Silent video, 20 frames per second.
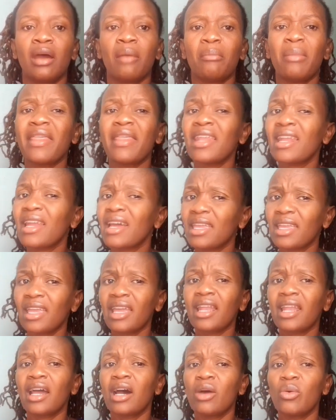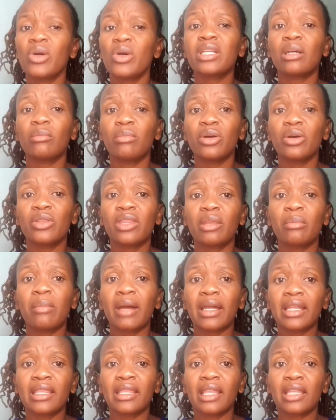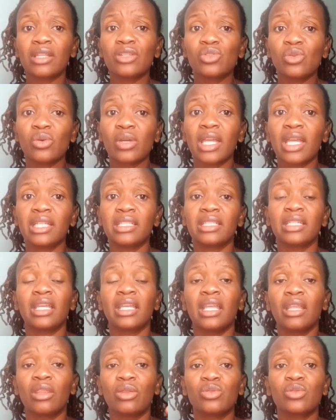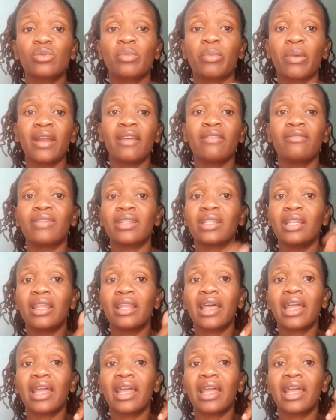But then again, what about the money that you're getting in those private